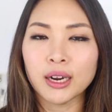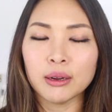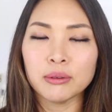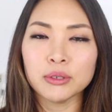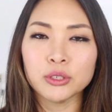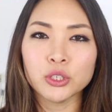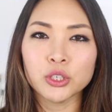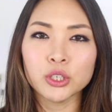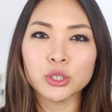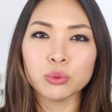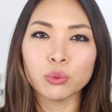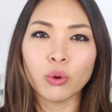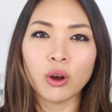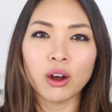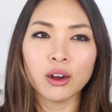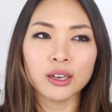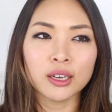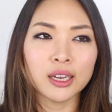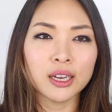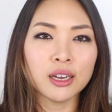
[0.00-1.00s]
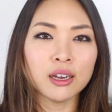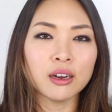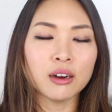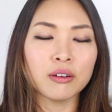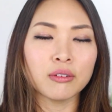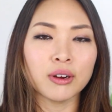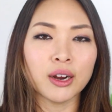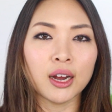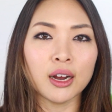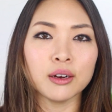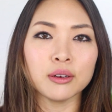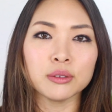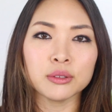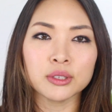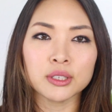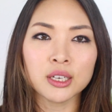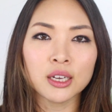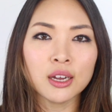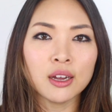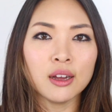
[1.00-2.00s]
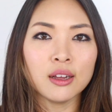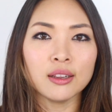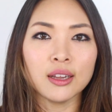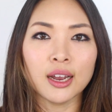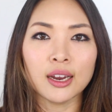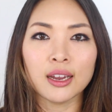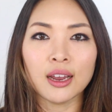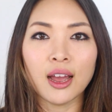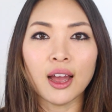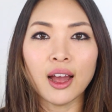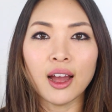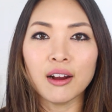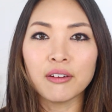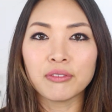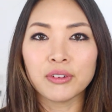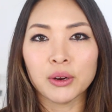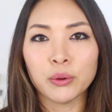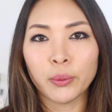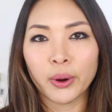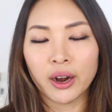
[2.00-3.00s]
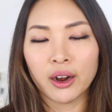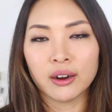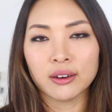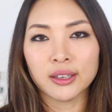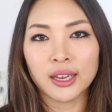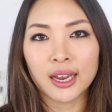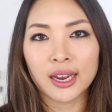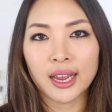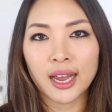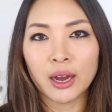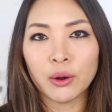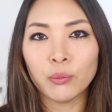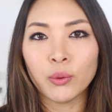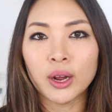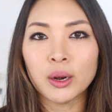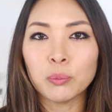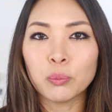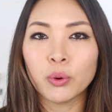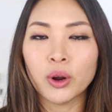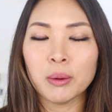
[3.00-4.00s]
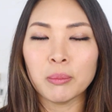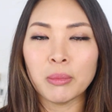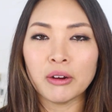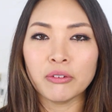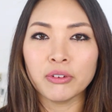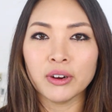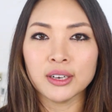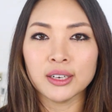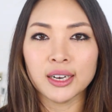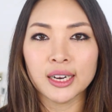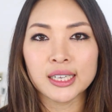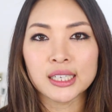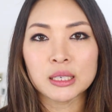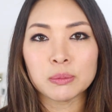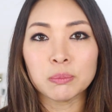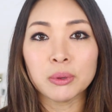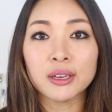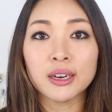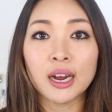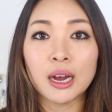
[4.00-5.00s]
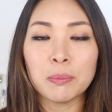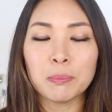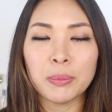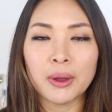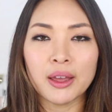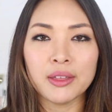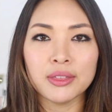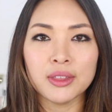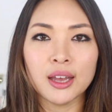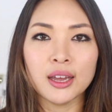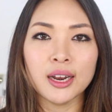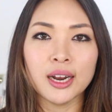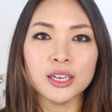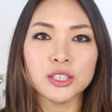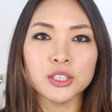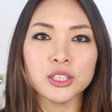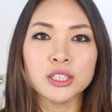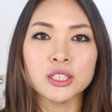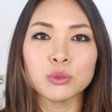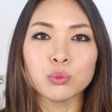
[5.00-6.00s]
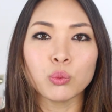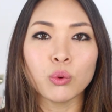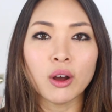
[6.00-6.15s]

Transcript: I was just walking around like everywhere. Like at one point, my friend and I split up and then I just